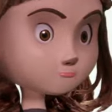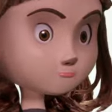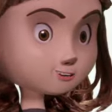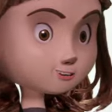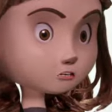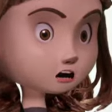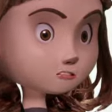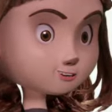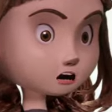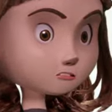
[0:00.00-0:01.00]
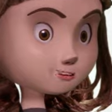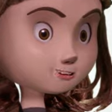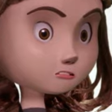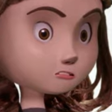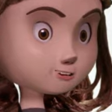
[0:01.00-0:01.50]
If you want to be
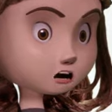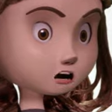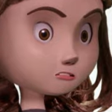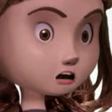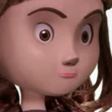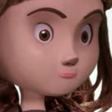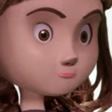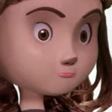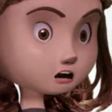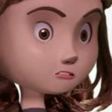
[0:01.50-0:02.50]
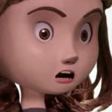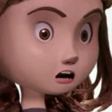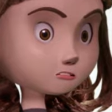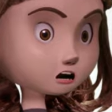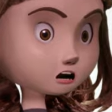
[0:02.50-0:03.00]
outstanding in business, don't
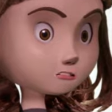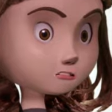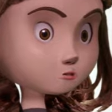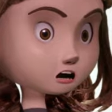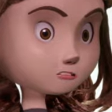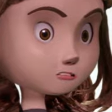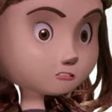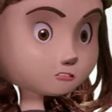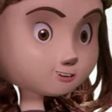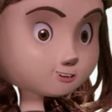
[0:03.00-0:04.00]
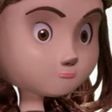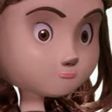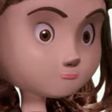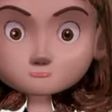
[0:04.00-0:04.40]
forget to subscribe to this channel.